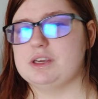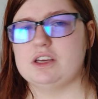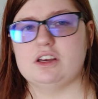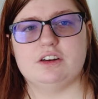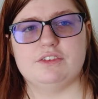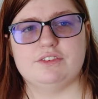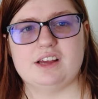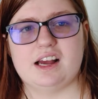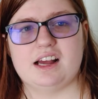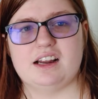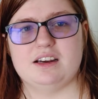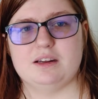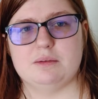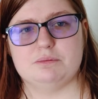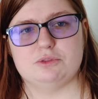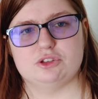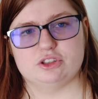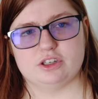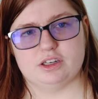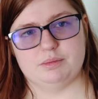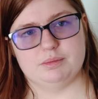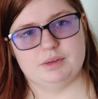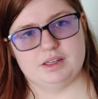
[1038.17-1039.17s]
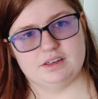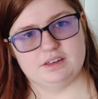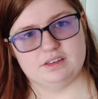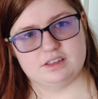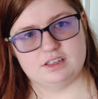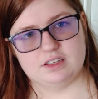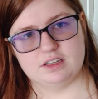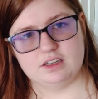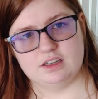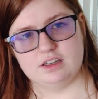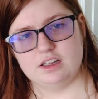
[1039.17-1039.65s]
We could have gotten him
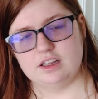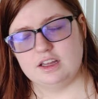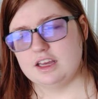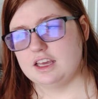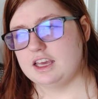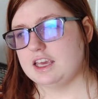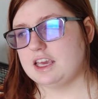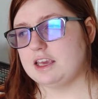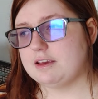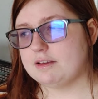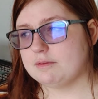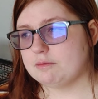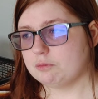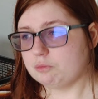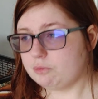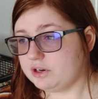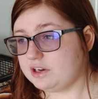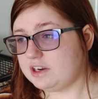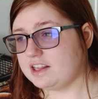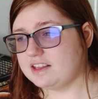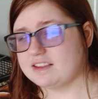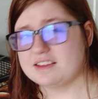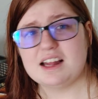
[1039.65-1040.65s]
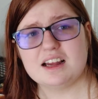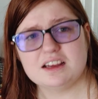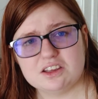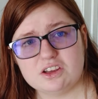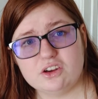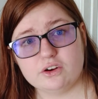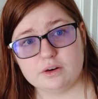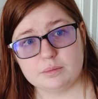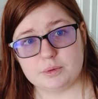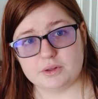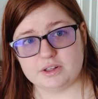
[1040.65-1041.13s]
treatment. He, we, it's not
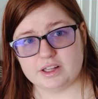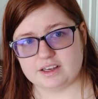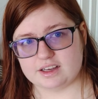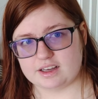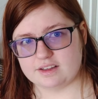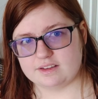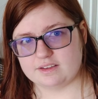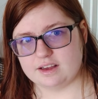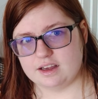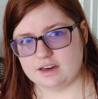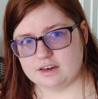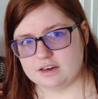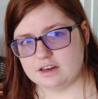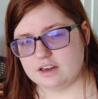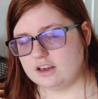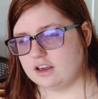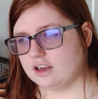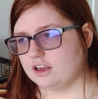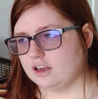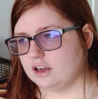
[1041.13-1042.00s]
curable, like I said.